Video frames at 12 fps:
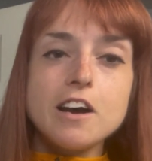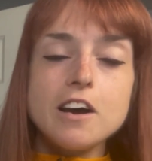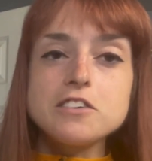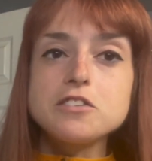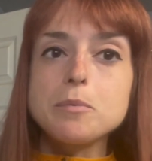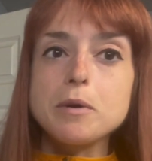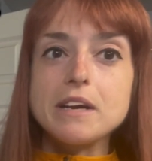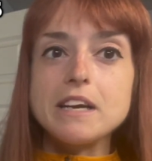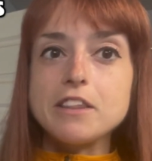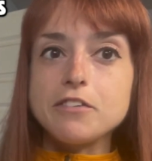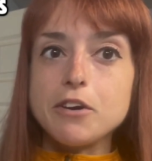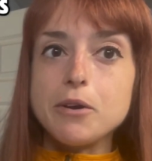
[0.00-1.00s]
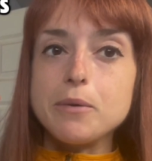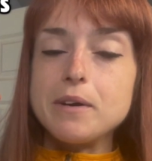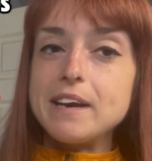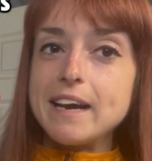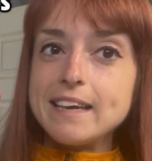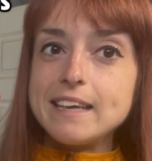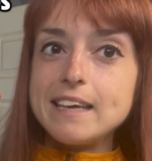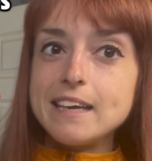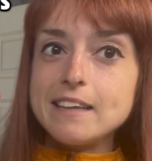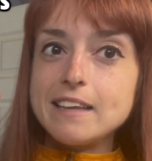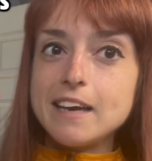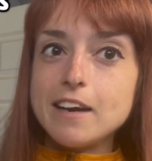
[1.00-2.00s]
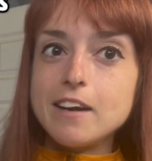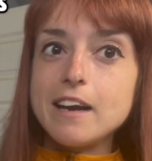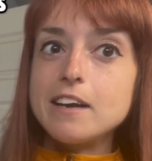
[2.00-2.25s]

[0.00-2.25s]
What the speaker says: Also, we're going to throw Nike in there,